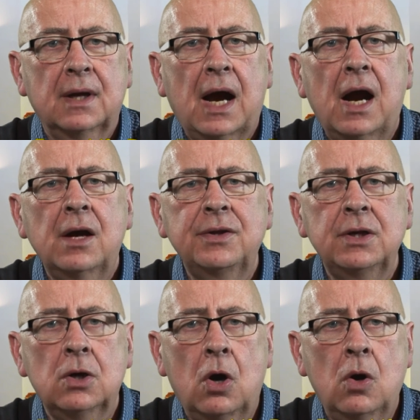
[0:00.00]
Are the
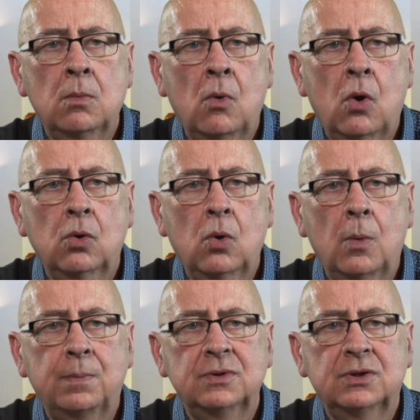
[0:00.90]
young more
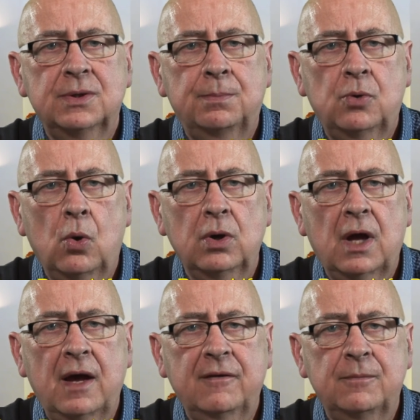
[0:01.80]
open to the
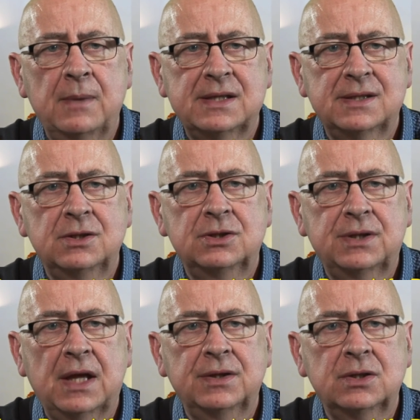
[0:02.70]
pro-life message
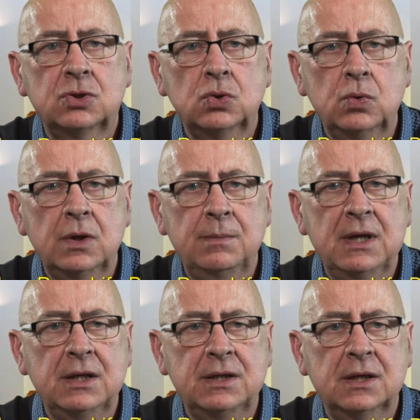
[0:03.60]
than the two
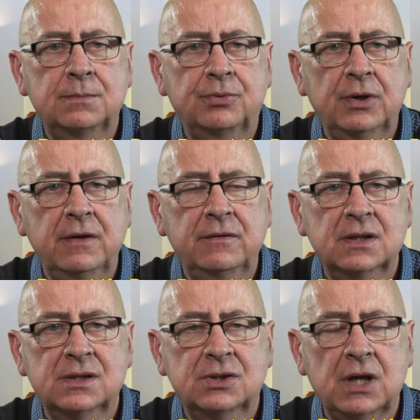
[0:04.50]
immediate
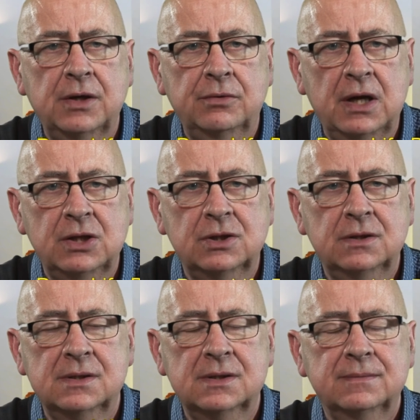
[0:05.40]
previous
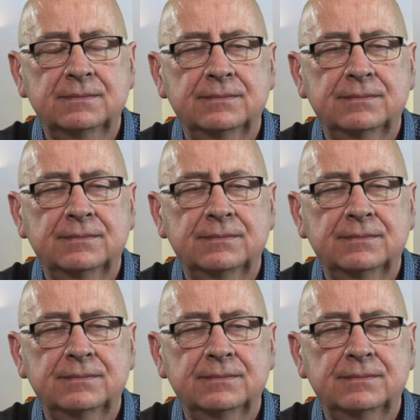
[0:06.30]
generations?